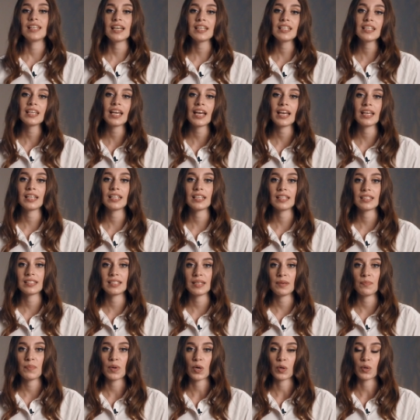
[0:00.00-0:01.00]
Dedicated
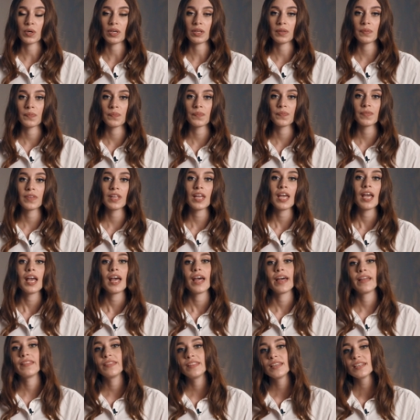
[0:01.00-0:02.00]
team model.
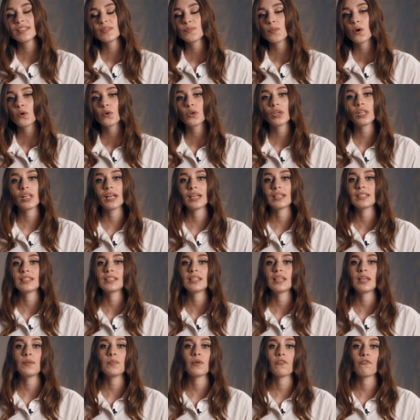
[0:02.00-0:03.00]
In this model, a
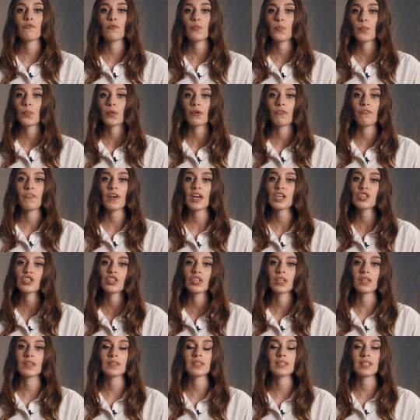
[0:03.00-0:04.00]
team of
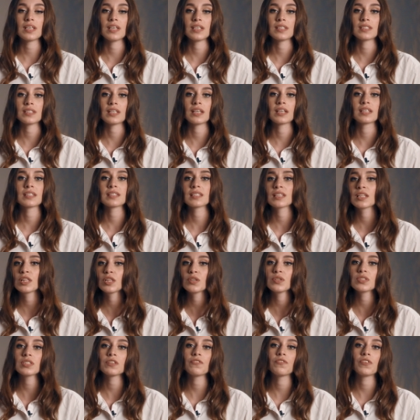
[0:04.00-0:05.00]
professionals is
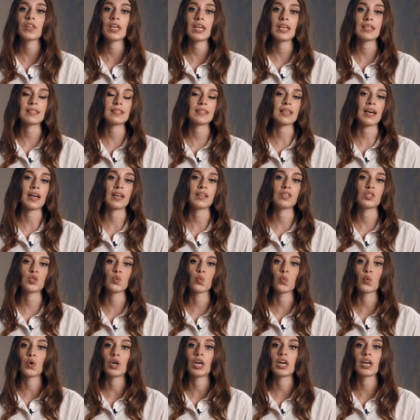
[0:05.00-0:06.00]
exclusively assigned to
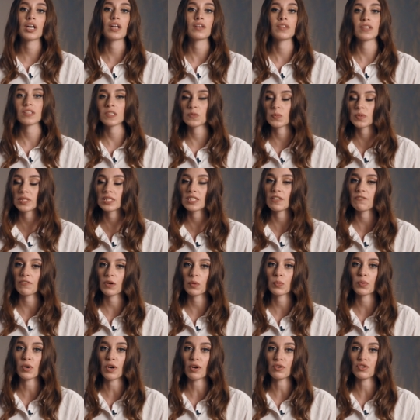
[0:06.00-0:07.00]
work on a
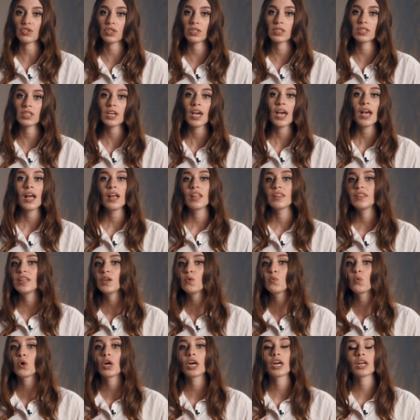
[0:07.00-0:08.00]
specific project. They
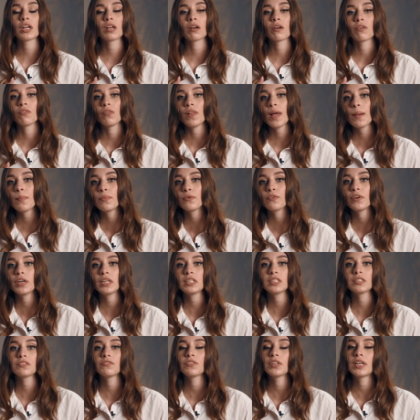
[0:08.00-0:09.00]
work
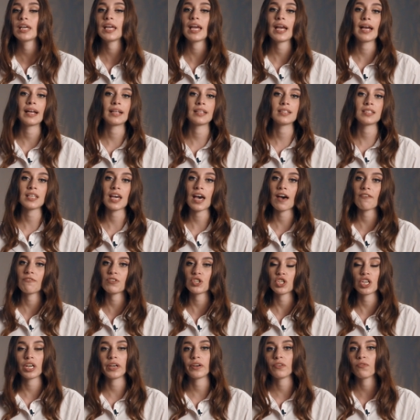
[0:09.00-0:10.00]
collaboratively and have a
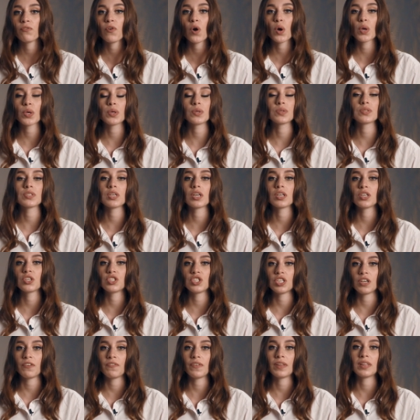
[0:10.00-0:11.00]
shared focus on
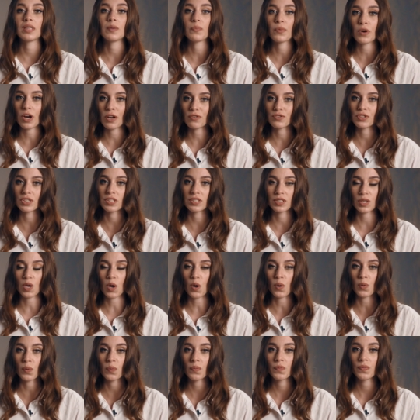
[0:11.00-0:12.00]
achieving the project's
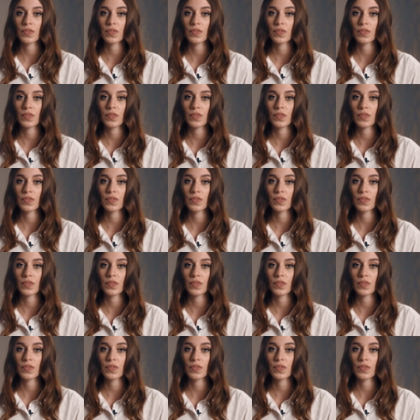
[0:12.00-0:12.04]
goal.